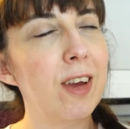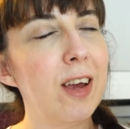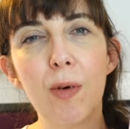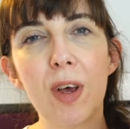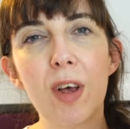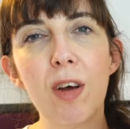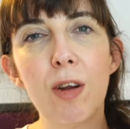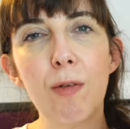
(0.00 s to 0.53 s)

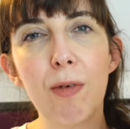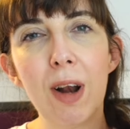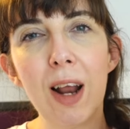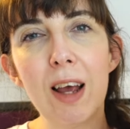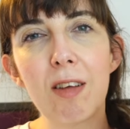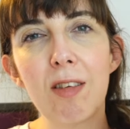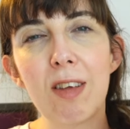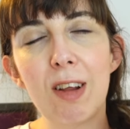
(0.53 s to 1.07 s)
I kind of
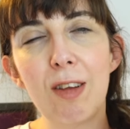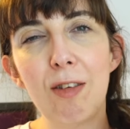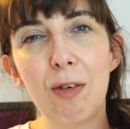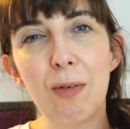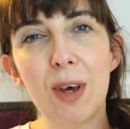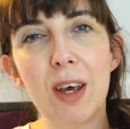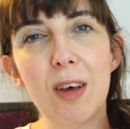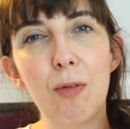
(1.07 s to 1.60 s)
relaxed
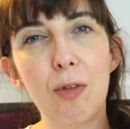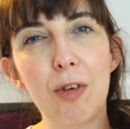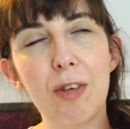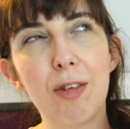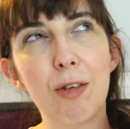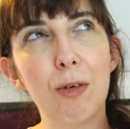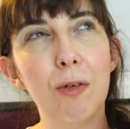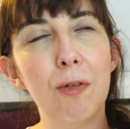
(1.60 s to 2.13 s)
into it of
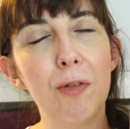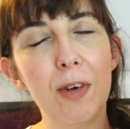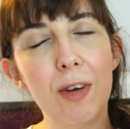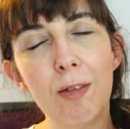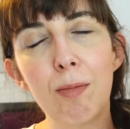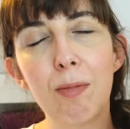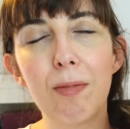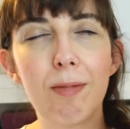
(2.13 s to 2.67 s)
just sort of,
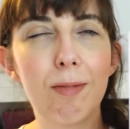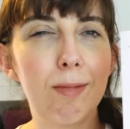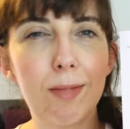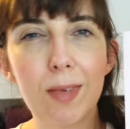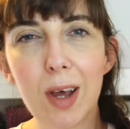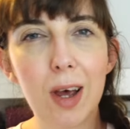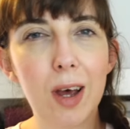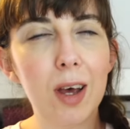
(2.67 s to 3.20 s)

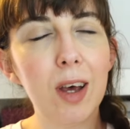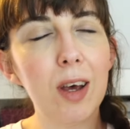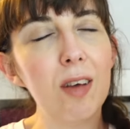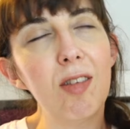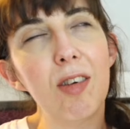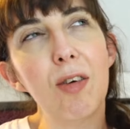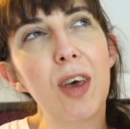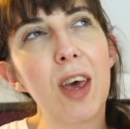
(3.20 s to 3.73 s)

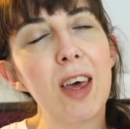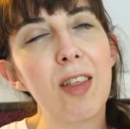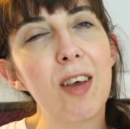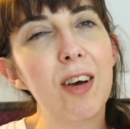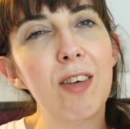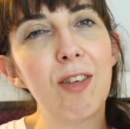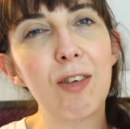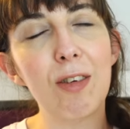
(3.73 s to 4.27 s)
it's okay
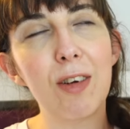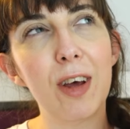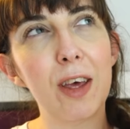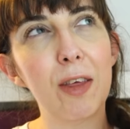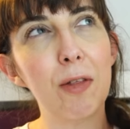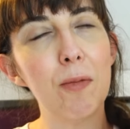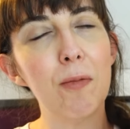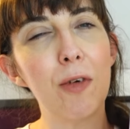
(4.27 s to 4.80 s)
that I don't
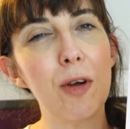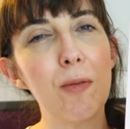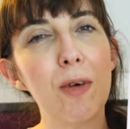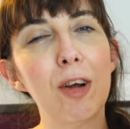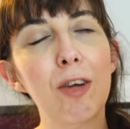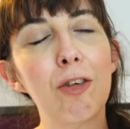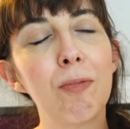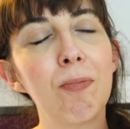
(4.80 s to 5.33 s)
like them very
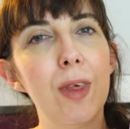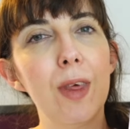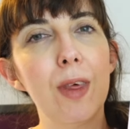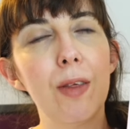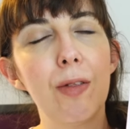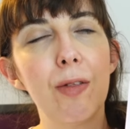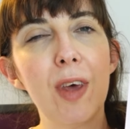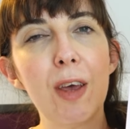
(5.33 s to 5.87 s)
much.
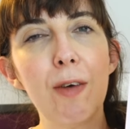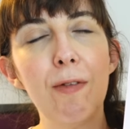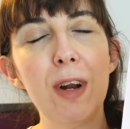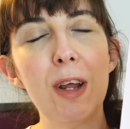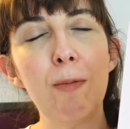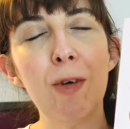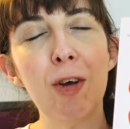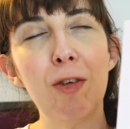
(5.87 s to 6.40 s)

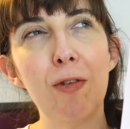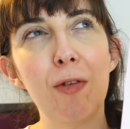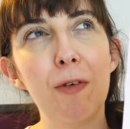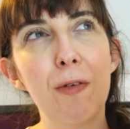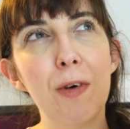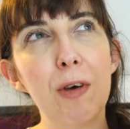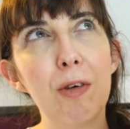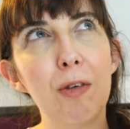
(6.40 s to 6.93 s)
Thankfully most of the
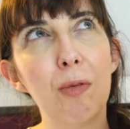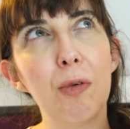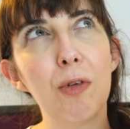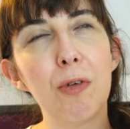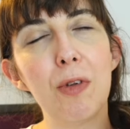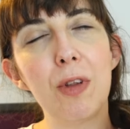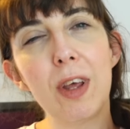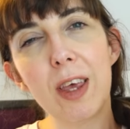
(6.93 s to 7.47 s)
focus was
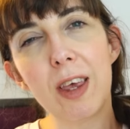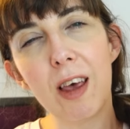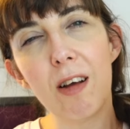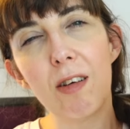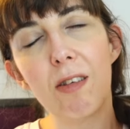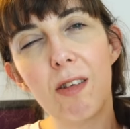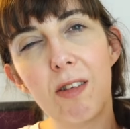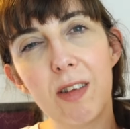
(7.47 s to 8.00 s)
on like
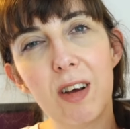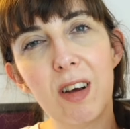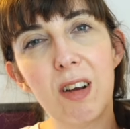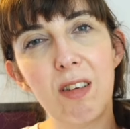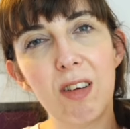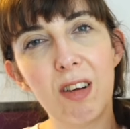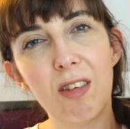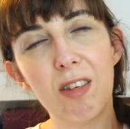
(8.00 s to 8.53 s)
characters that I
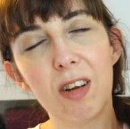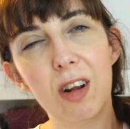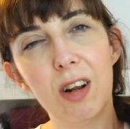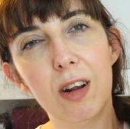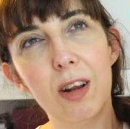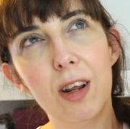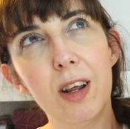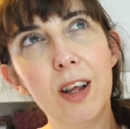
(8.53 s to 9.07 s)
did
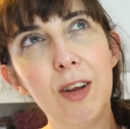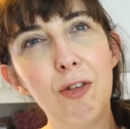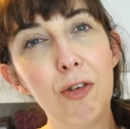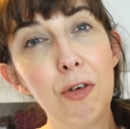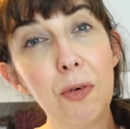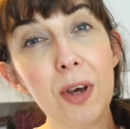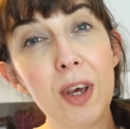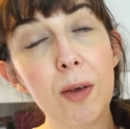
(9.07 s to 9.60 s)

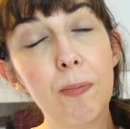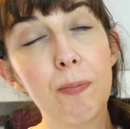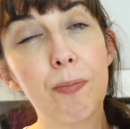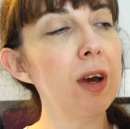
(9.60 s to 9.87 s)
enjoy.